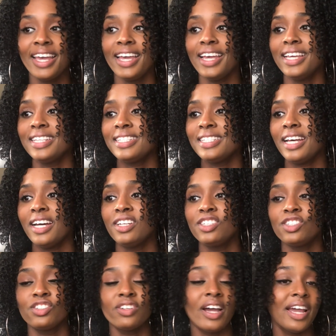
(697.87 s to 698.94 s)
It's not
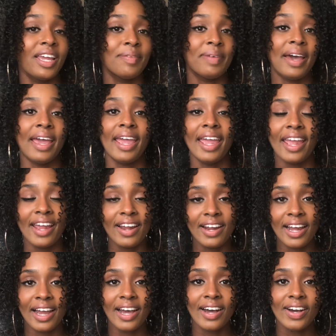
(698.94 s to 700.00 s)
drying my hair
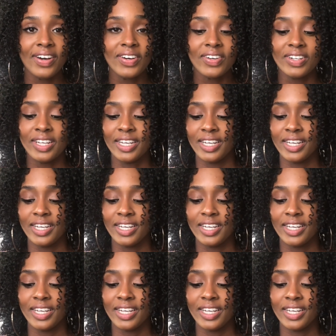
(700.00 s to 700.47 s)
out.